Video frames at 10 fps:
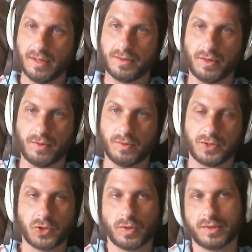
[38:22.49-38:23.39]
So
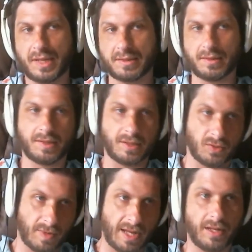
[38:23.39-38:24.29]
sure, sex and
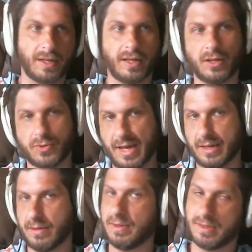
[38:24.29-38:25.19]
sexuality and
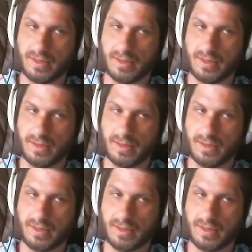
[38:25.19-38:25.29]
attractiveness